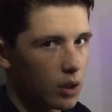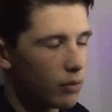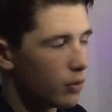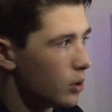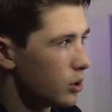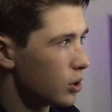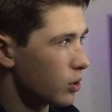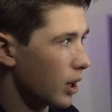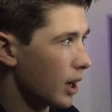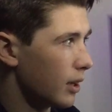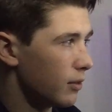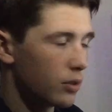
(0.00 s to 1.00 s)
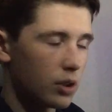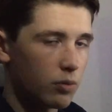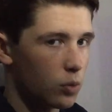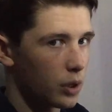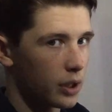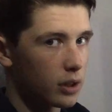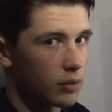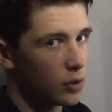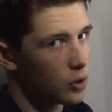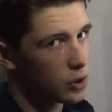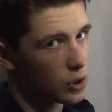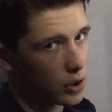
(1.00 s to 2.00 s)
Fusion drives, if you want to get the
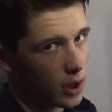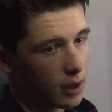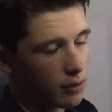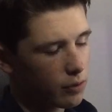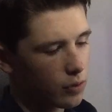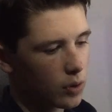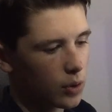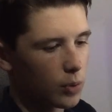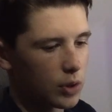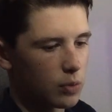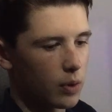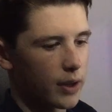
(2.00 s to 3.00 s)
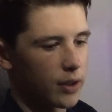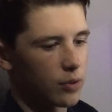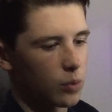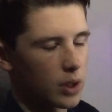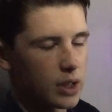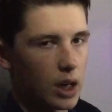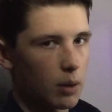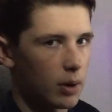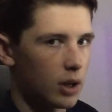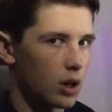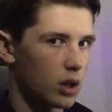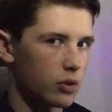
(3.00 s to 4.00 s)
Fusion drive, which was 1
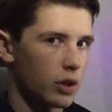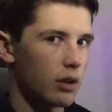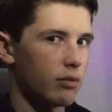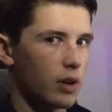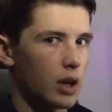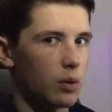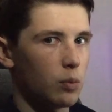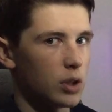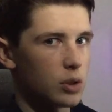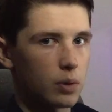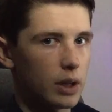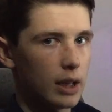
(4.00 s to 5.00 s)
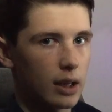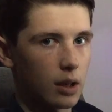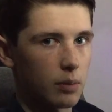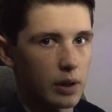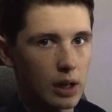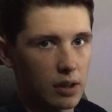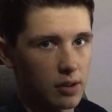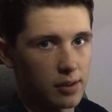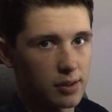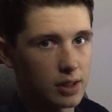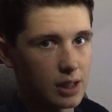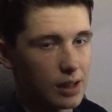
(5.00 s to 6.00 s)
terabyte hard drive and 128 gigabyte
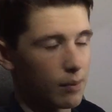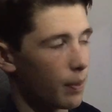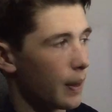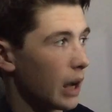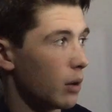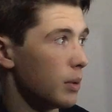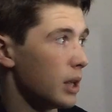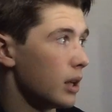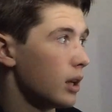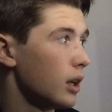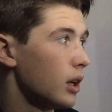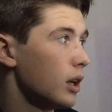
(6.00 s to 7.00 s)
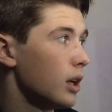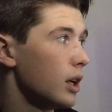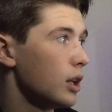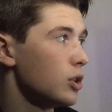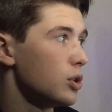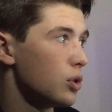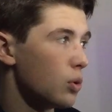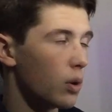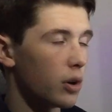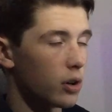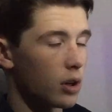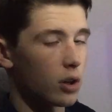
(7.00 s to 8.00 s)
SSD, that would be
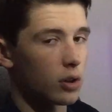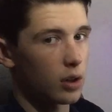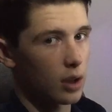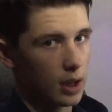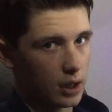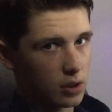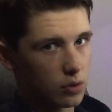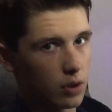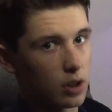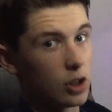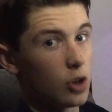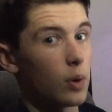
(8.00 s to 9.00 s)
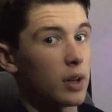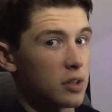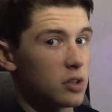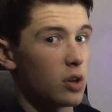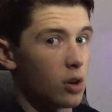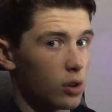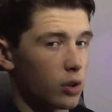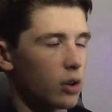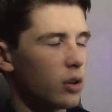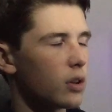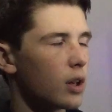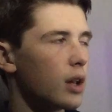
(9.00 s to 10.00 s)
$200 extra US
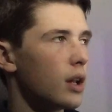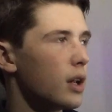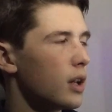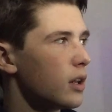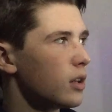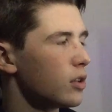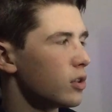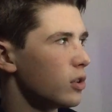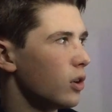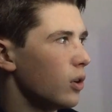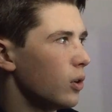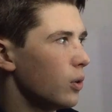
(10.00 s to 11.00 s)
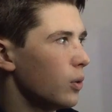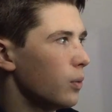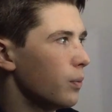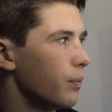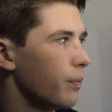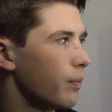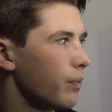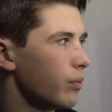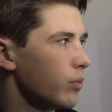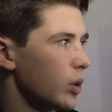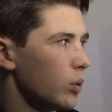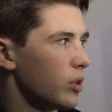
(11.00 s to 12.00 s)
dollars. So
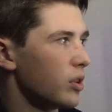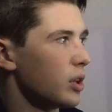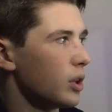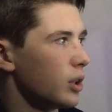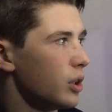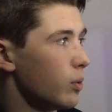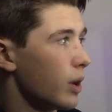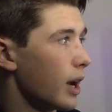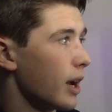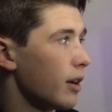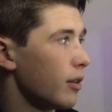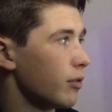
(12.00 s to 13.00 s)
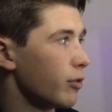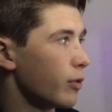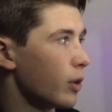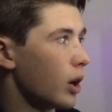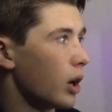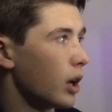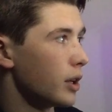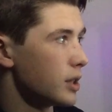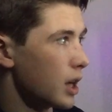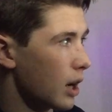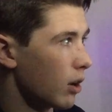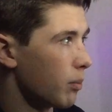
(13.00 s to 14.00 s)
you would have a
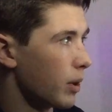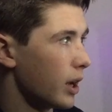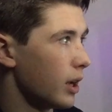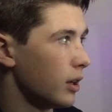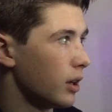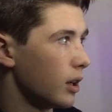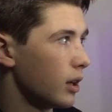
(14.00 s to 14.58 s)
terabyte